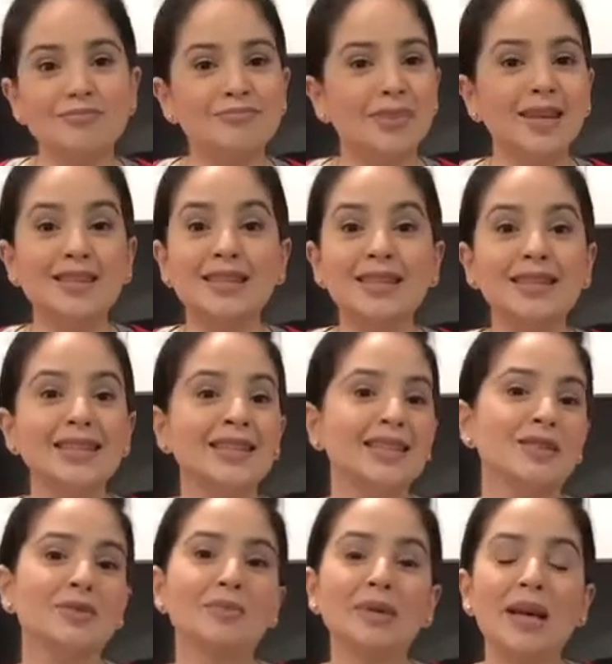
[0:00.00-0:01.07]
Basically,
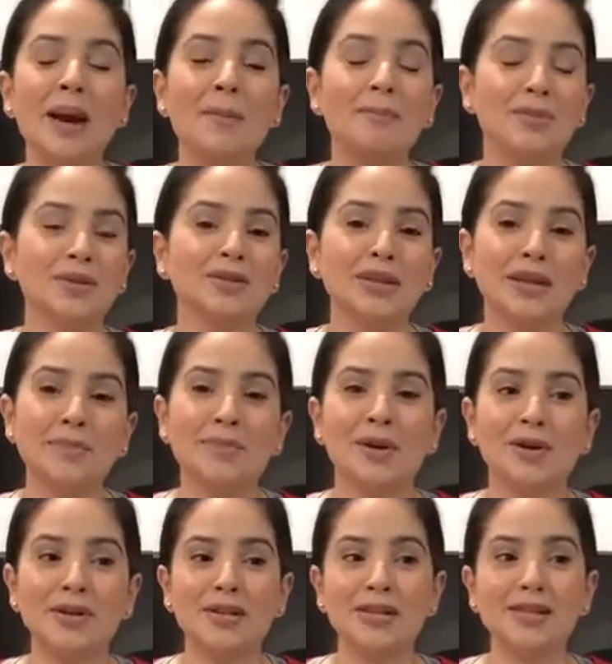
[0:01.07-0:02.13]
it'll be at birthday
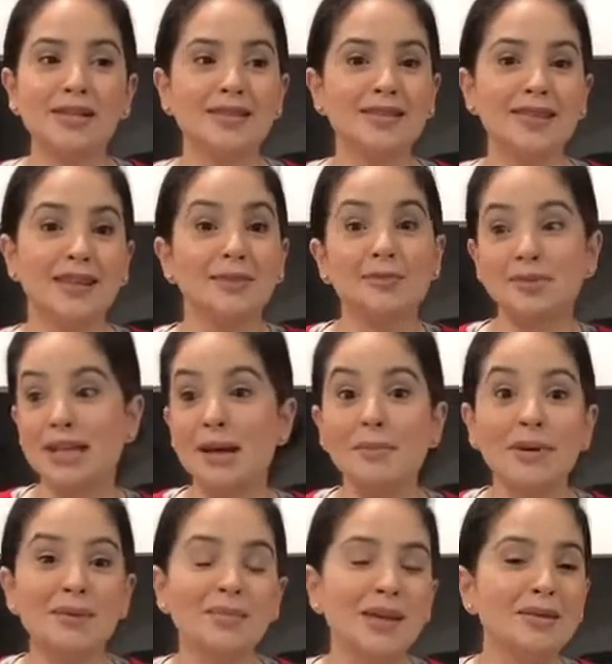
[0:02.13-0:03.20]
parties, it was at
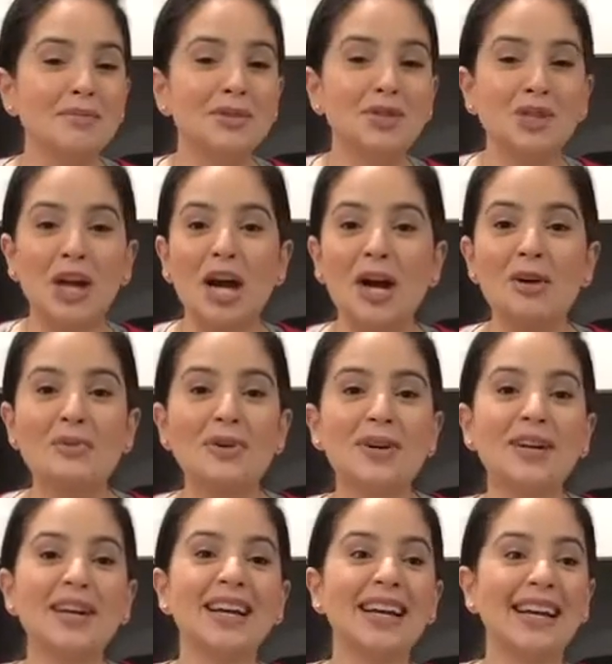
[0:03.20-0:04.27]
my baby
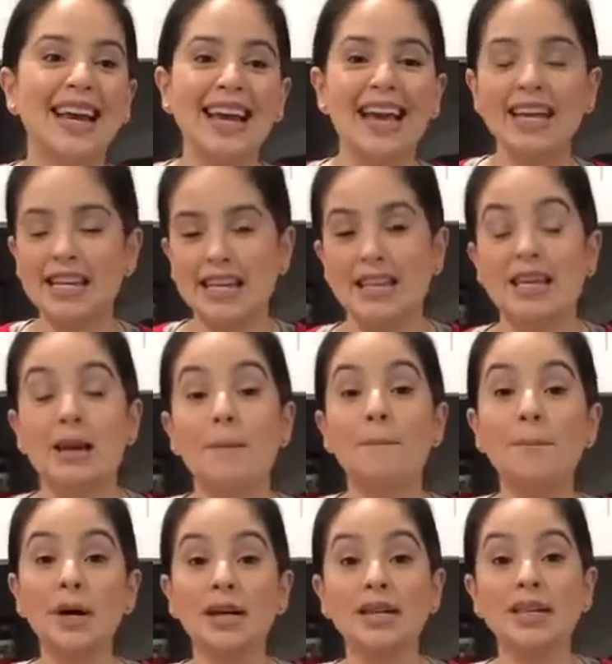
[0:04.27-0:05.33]
shower, anything.
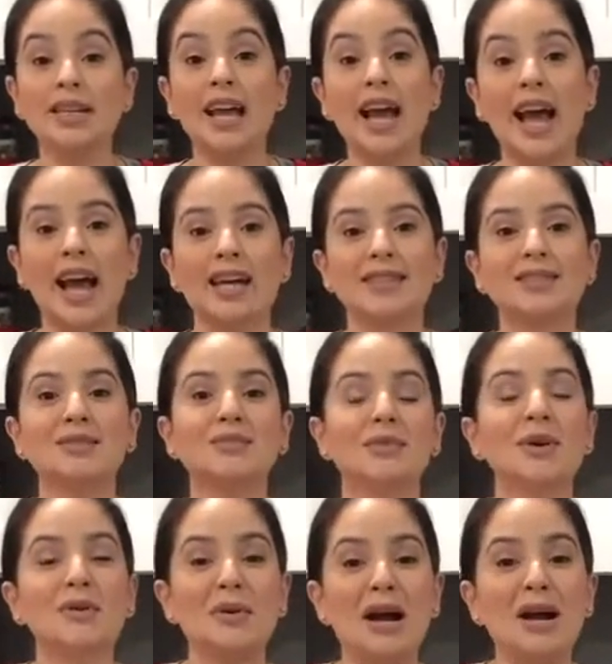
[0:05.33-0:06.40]
But it has to be
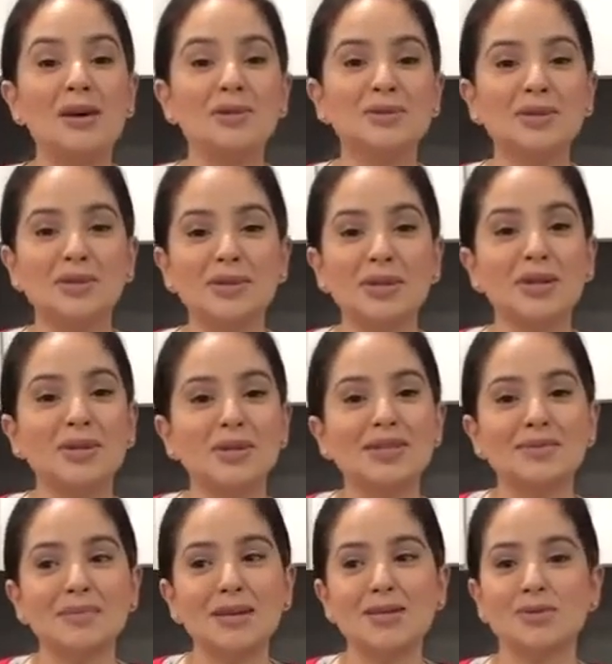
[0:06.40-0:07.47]
around during
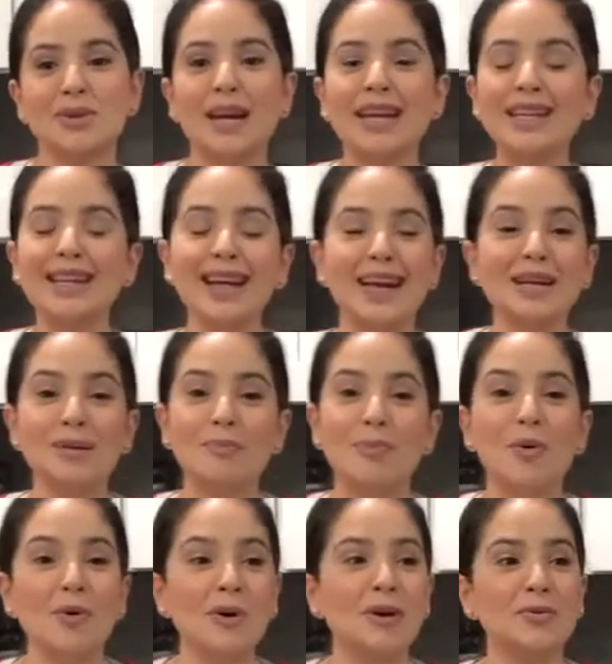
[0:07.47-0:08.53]
Christmas or any kind of
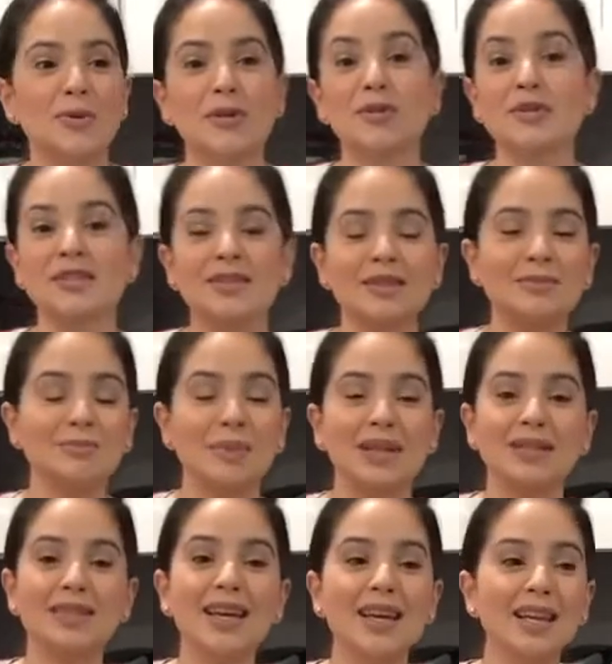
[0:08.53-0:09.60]
pork, whether it's in
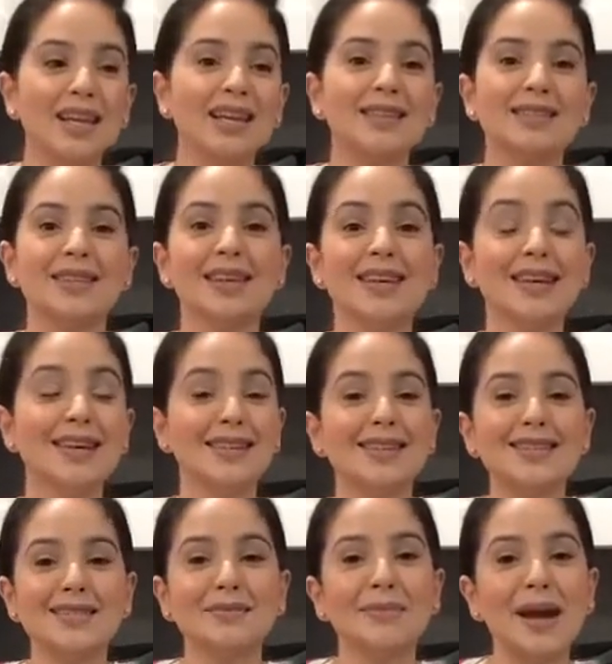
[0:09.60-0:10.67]
pasteles, it
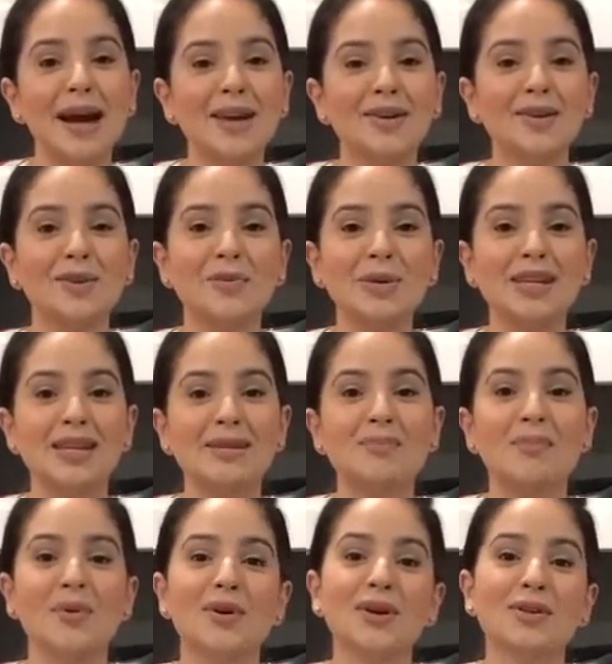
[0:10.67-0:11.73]
doesn't matter, we need
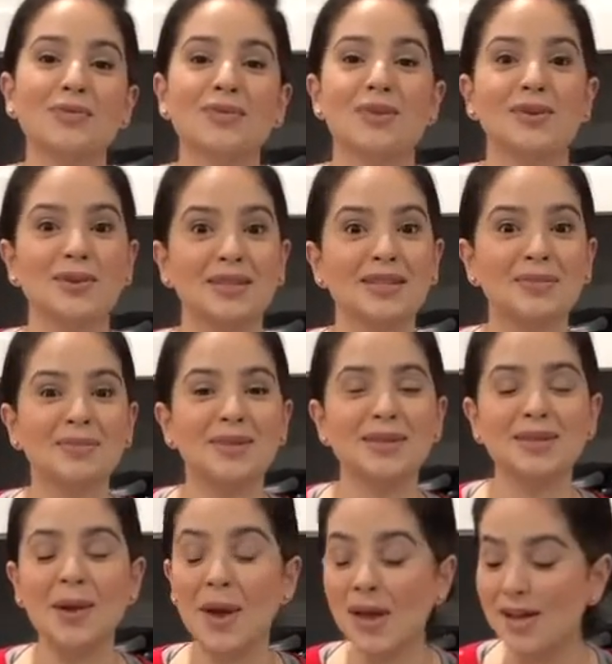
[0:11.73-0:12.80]
pork for Christmas.